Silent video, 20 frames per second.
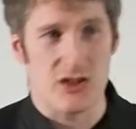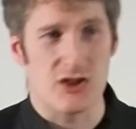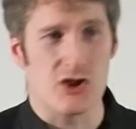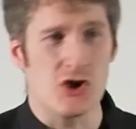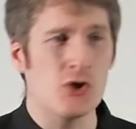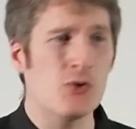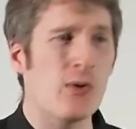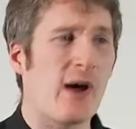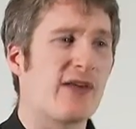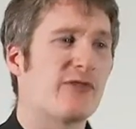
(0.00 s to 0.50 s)

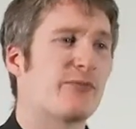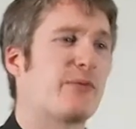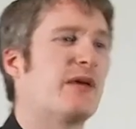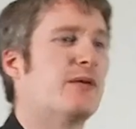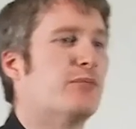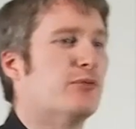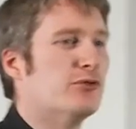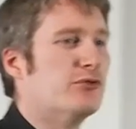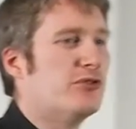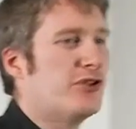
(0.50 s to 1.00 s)
You as
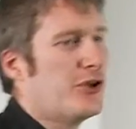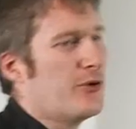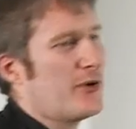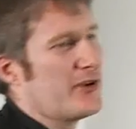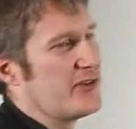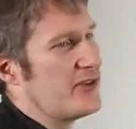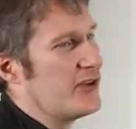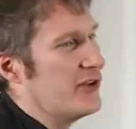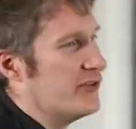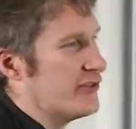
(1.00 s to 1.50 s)
people, you
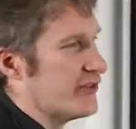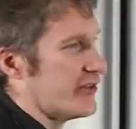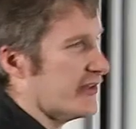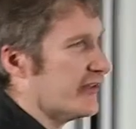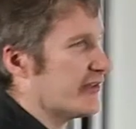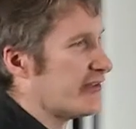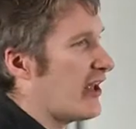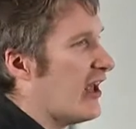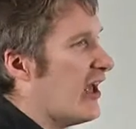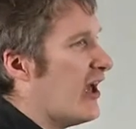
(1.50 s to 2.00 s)
as
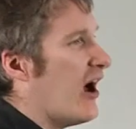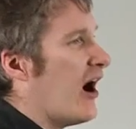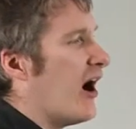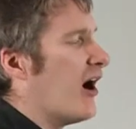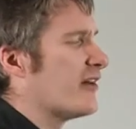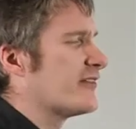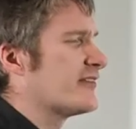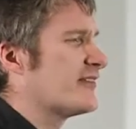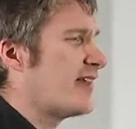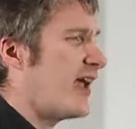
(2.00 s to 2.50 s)
users,
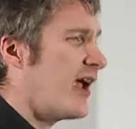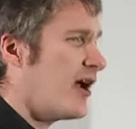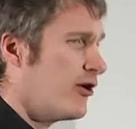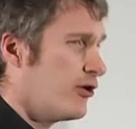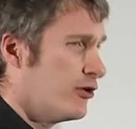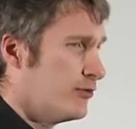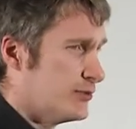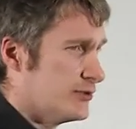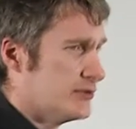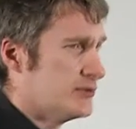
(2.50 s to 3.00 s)
are
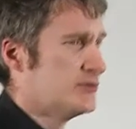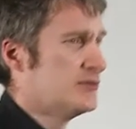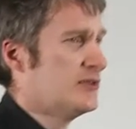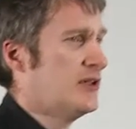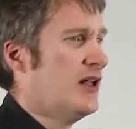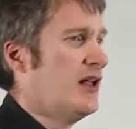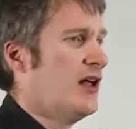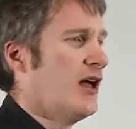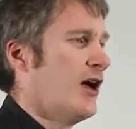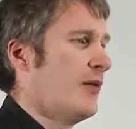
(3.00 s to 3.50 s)
terrible
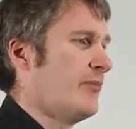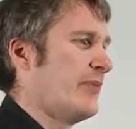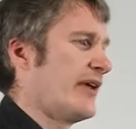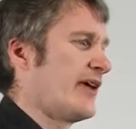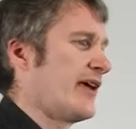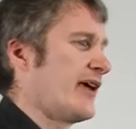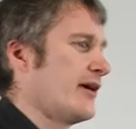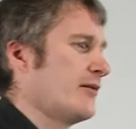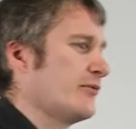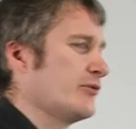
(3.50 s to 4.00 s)
at
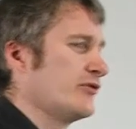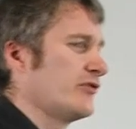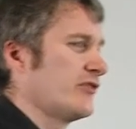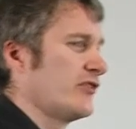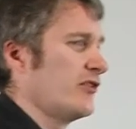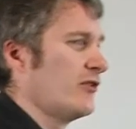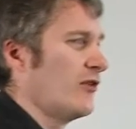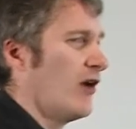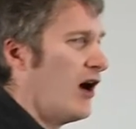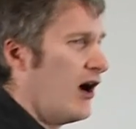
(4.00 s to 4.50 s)
being able
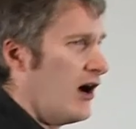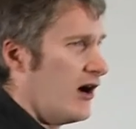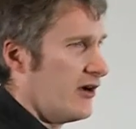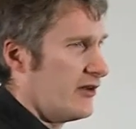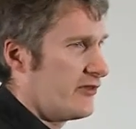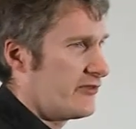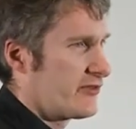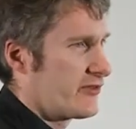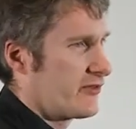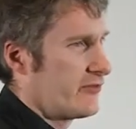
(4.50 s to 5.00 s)
to
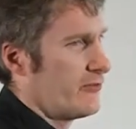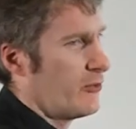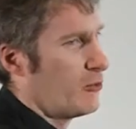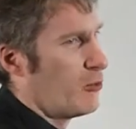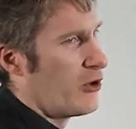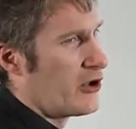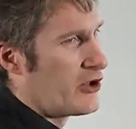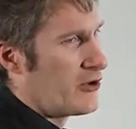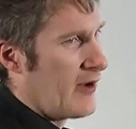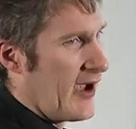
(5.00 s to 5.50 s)
ask for
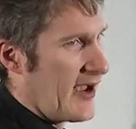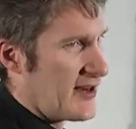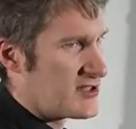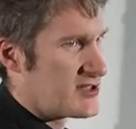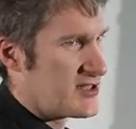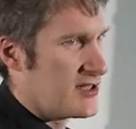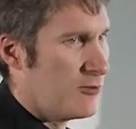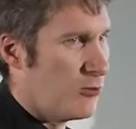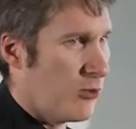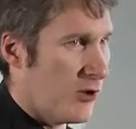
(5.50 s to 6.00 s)
what you
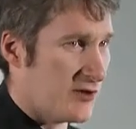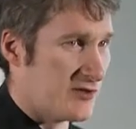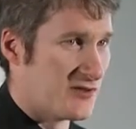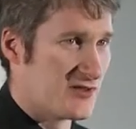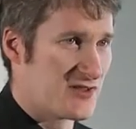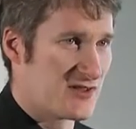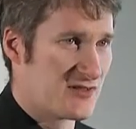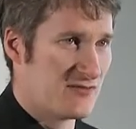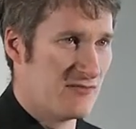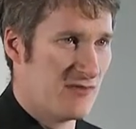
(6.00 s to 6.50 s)
actually
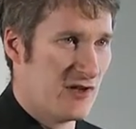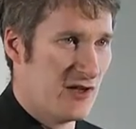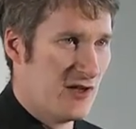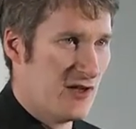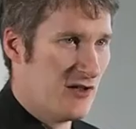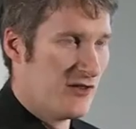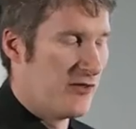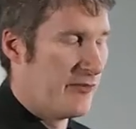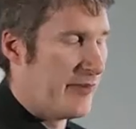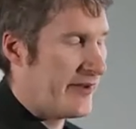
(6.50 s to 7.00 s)
want.
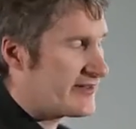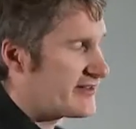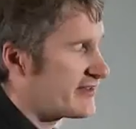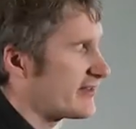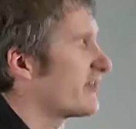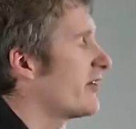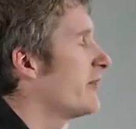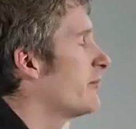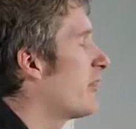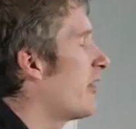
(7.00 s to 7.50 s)
The best
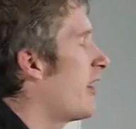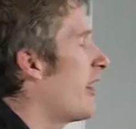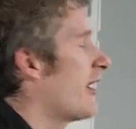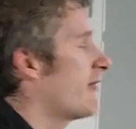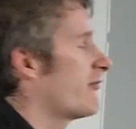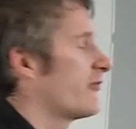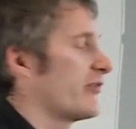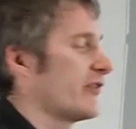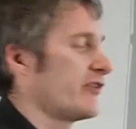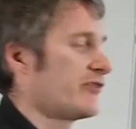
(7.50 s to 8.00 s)
example I
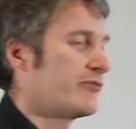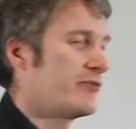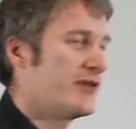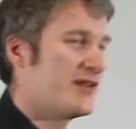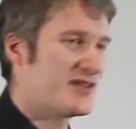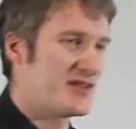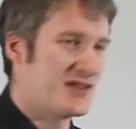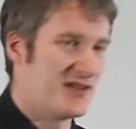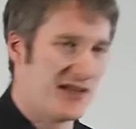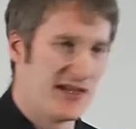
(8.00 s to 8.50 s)
have of this
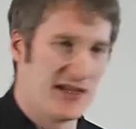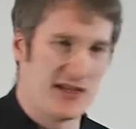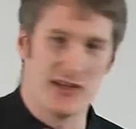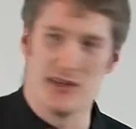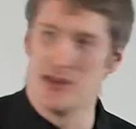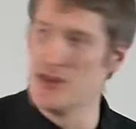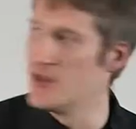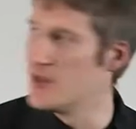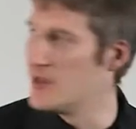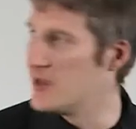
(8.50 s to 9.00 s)
recently
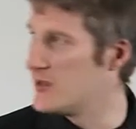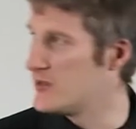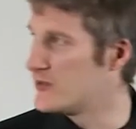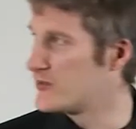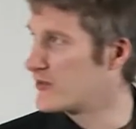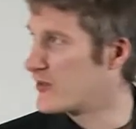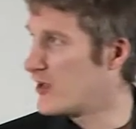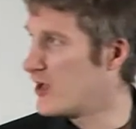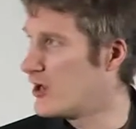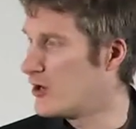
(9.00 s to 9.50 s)

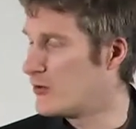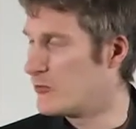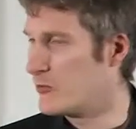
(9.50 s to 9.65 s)
is uh,